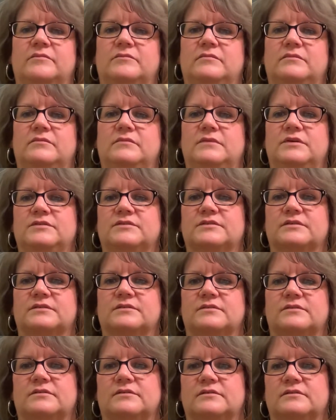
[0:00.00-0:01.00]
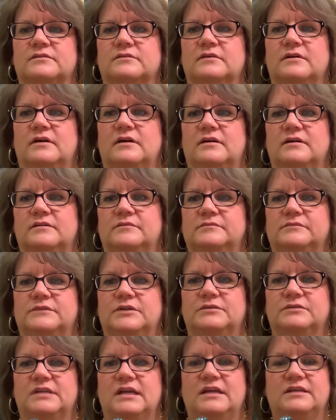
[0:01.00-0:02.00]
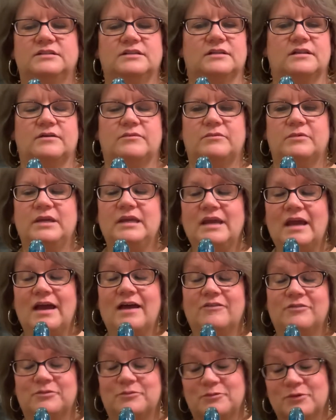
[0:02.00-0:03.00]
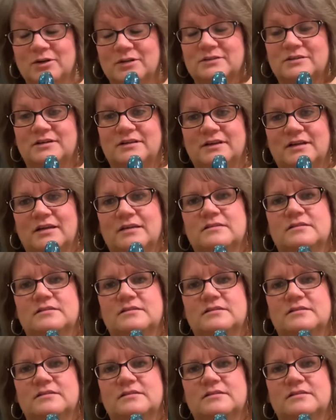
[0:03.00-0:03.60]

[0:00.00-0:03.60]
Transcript: musical notation that we haven't worked on yet.